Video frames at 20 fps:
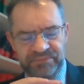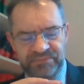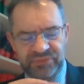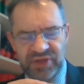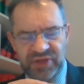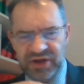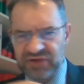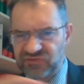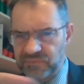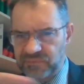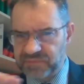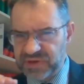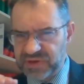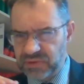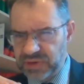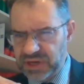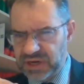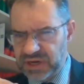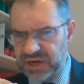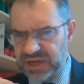that is
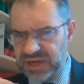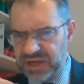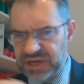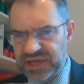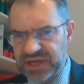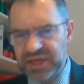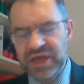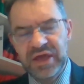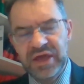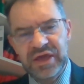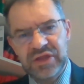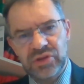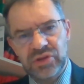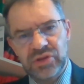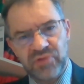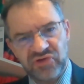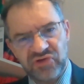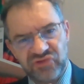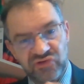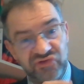appearing clearly in the
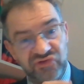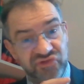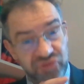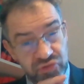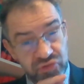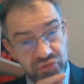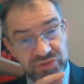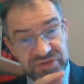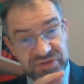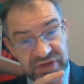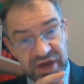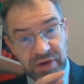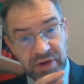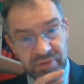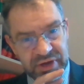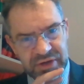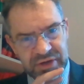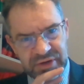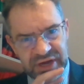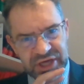Brussels two-tier
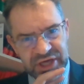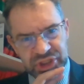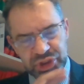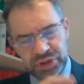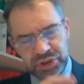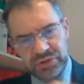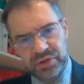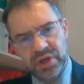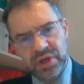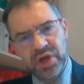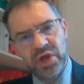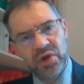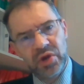regulation,